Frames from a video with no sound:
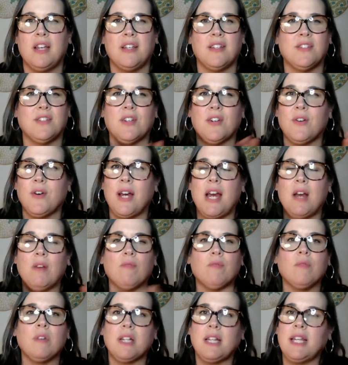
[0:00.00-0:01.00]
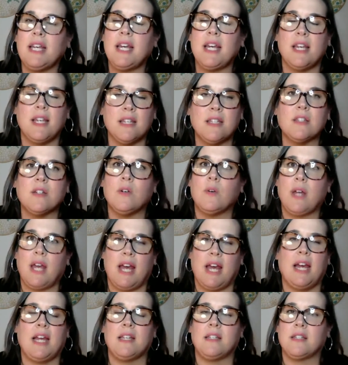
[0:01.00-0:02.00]
So it really is
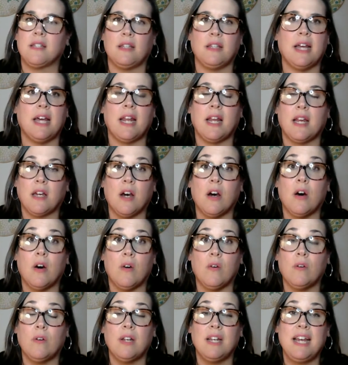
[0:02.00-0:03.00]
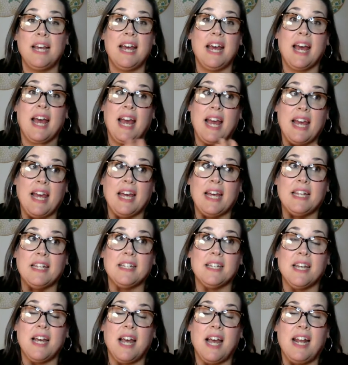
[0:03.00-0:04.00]
okay to let it go. And
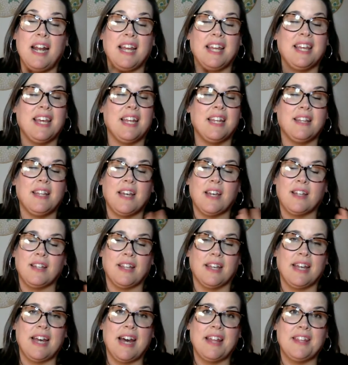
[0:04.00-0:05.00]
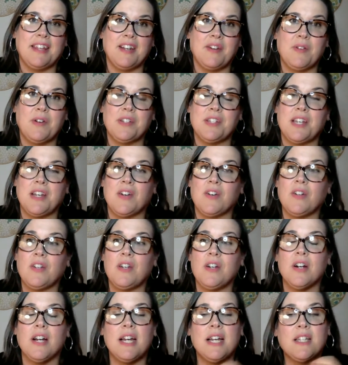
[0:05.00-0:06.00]
again, like Kathy and I were saying
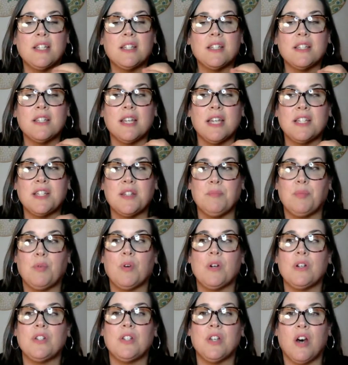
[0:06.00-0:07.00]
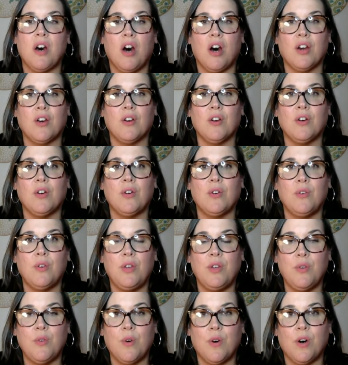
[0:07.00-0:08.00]
earlier, it's important to honor who
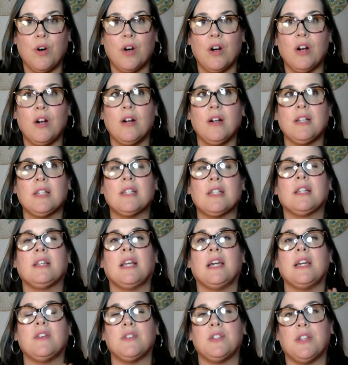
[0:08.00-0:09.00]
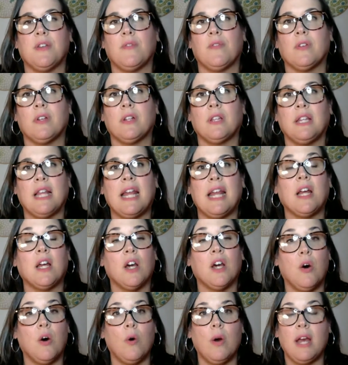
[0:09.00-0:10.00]
you are, to let it
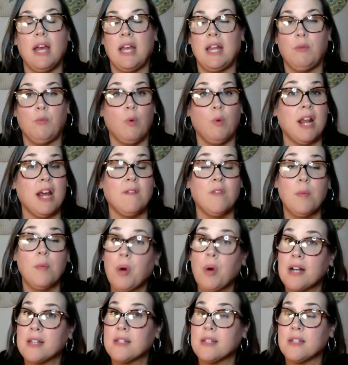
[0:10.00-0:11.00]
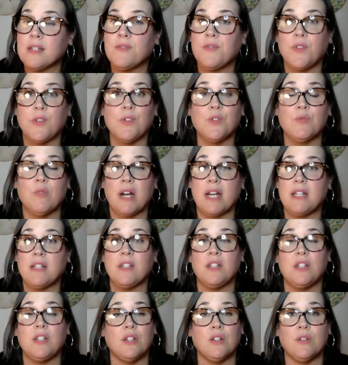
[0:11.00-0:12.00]
go in whatever process feels right
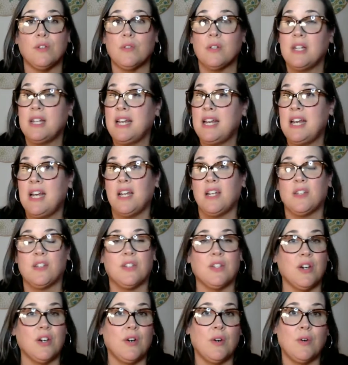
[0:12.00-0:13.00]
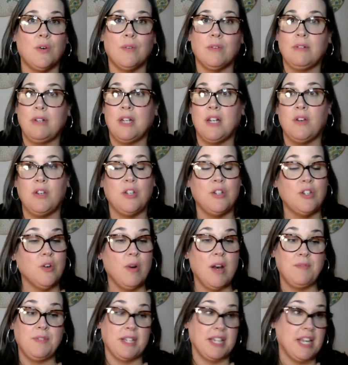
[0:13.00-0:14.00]
to you. So, you don't
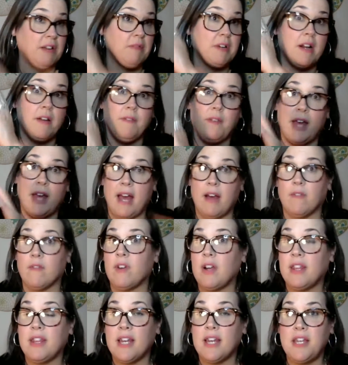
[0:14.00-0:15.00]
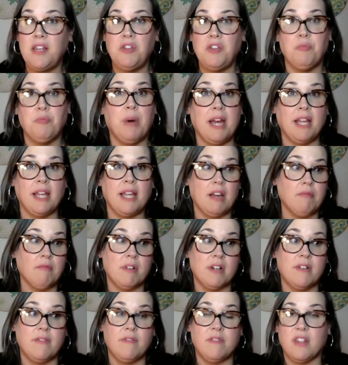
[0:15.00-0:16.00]
have to get rid of everything. You might get
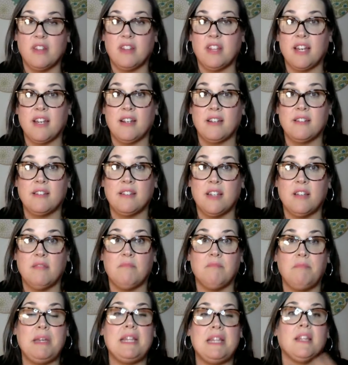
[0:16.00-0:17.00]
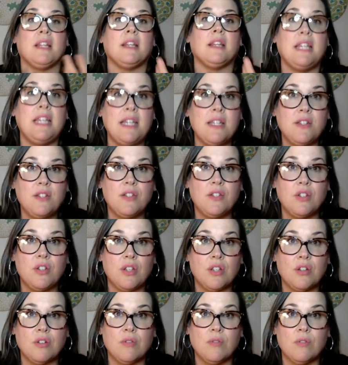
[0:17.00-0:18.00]
rid of the things that mean the least to
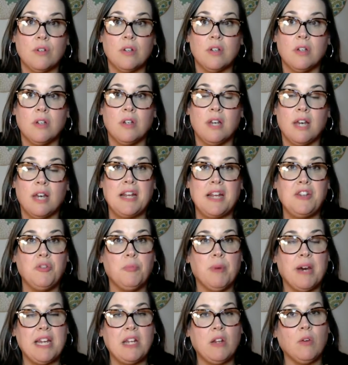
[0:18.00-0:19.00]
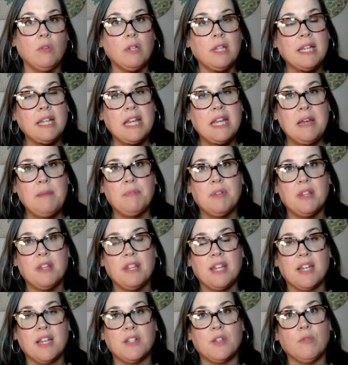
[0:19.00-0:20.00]
you. and you might only keep the
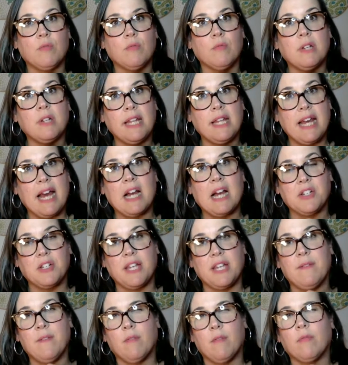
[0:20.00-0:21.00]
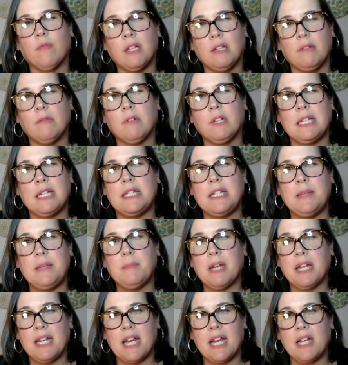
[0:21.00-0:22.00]
things that really actually have a really, really deep
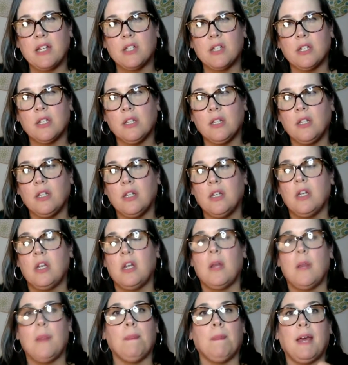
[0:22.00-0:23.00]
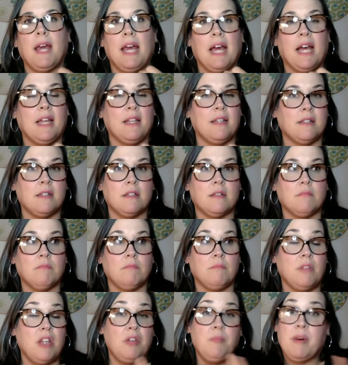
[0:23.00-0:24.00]
connection. And
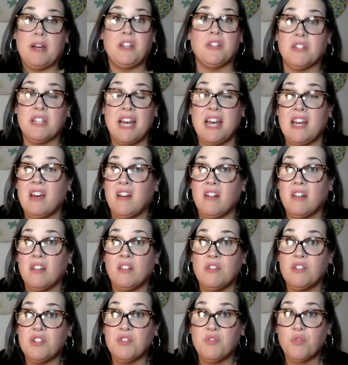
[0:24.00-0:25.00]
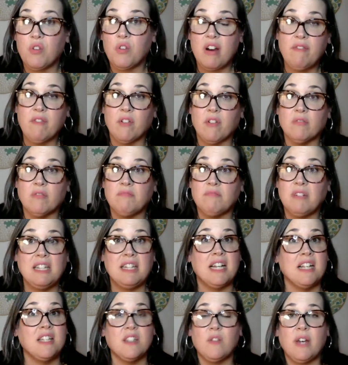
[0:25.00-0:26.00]
you might just hang on to those forever. And
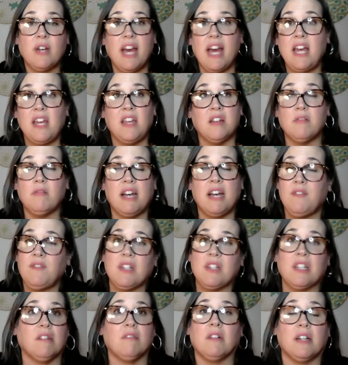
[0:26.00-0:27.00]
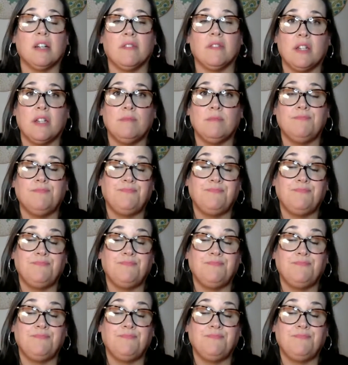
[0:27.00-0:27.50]
that's okay. You don't have to get rid of it.